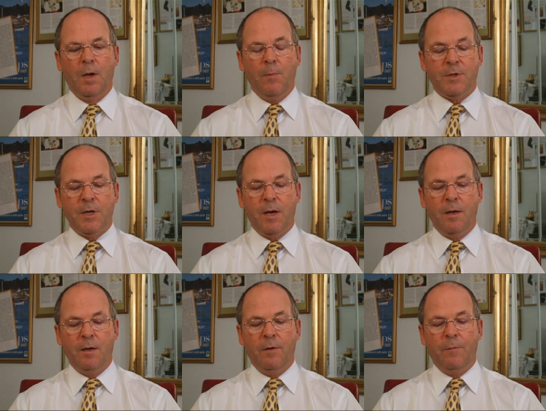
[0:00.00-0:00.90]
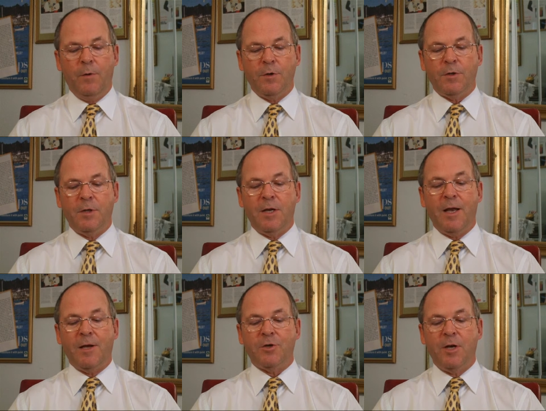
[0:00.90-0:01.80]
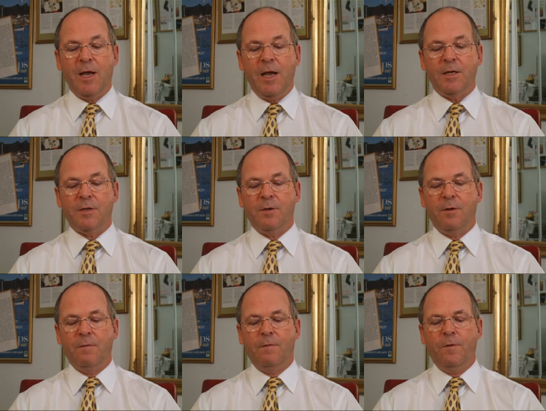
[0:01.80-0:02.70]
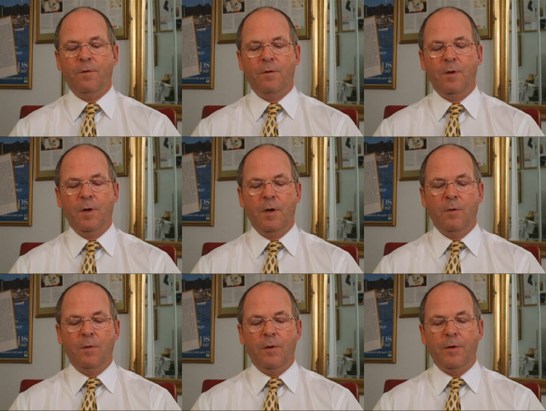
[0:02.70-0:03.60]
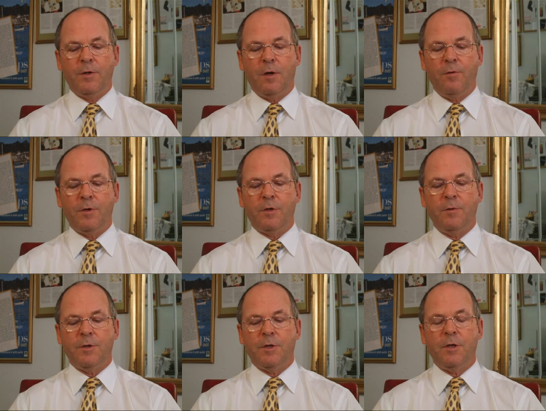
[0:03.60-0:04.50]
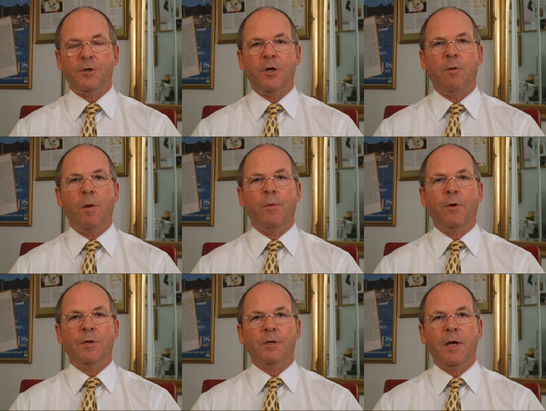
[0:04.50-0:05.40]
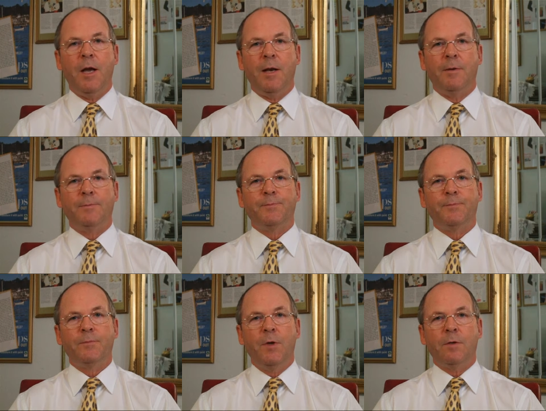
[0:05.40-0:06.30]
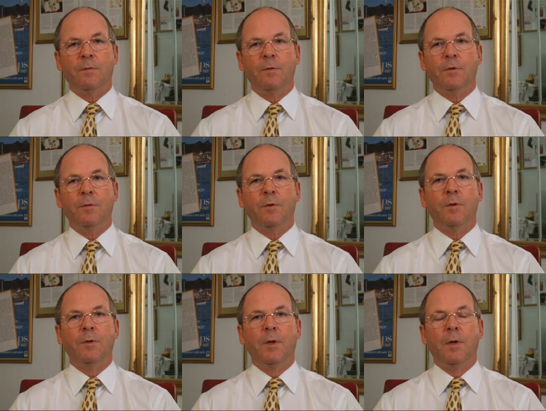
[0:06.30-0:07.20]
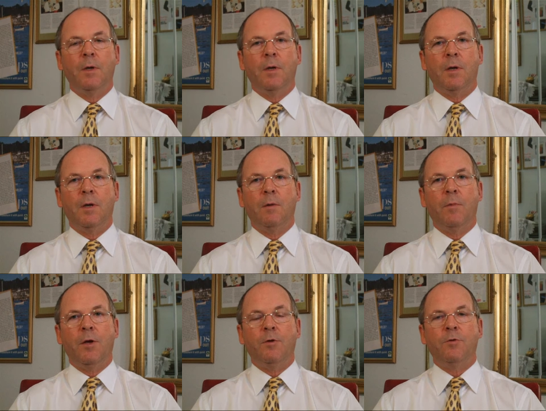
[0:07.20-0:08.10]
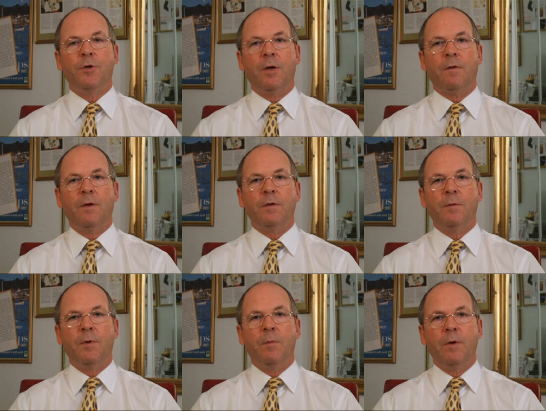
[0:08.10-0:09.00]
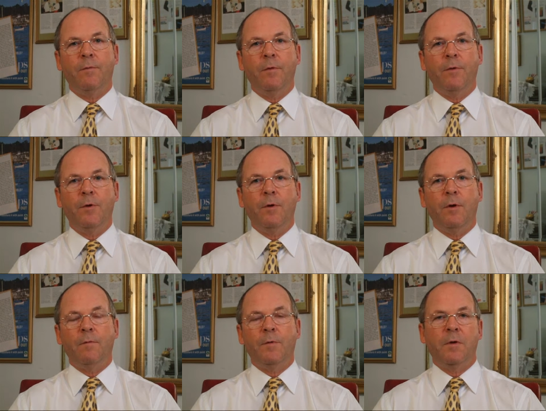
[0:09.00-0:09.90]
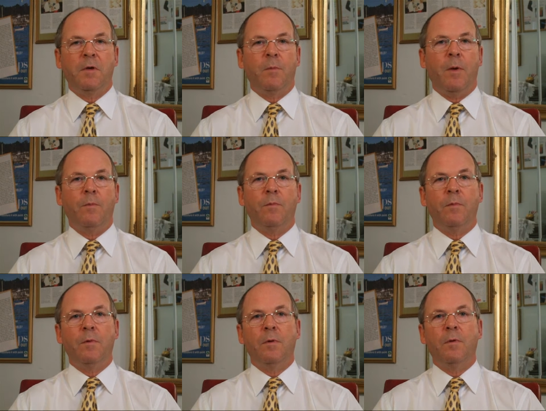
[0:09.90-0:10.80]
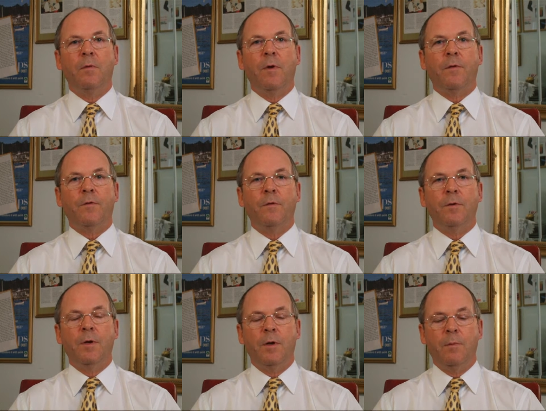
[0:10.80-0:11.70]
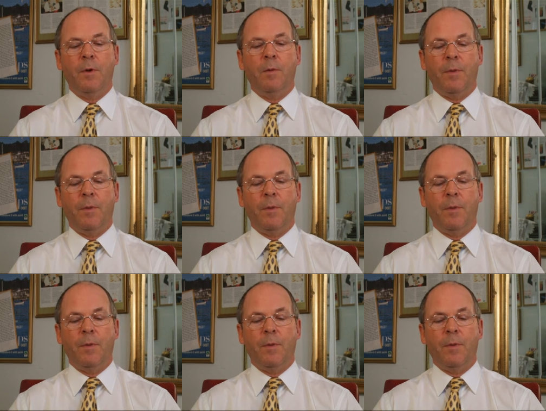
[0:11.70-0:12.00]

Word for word: Number 10. If a person didn't actually eat a certain food, would their intolerance to it still show up on the scan? Yes, of course it would. Um, I do check things that people never even heard of. They come up, uh, run through a, uh, a,